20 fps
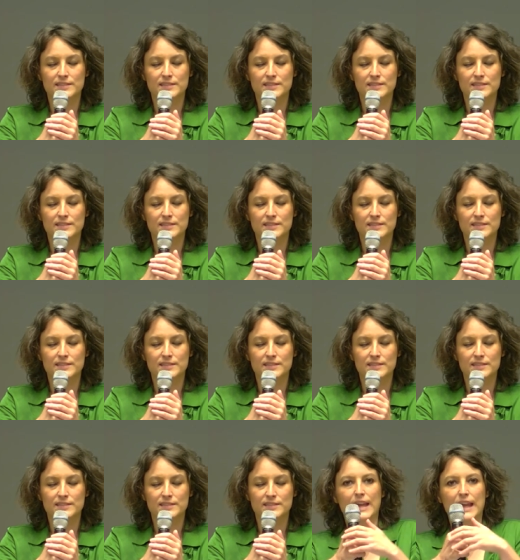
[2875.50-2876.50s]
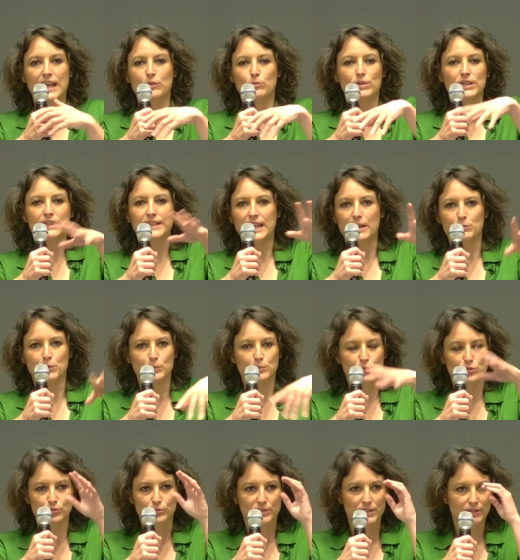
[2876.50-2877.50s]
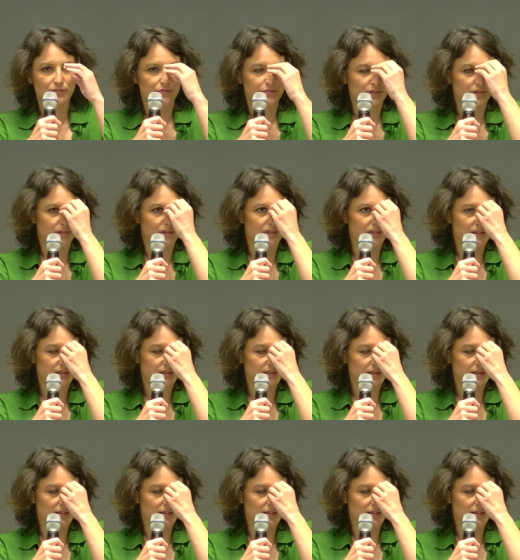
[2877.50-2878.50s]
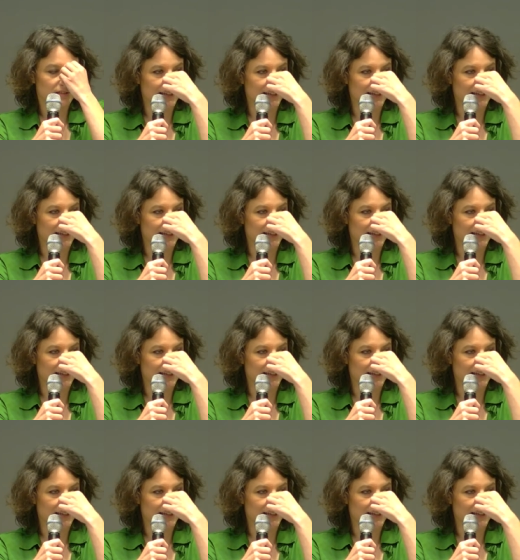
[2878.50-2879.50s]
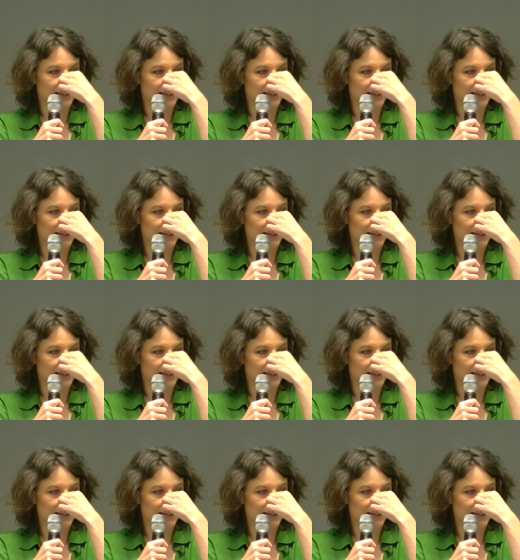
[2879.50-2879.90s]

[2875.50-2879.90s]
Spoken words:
And we came up to different, and then they understood the problem.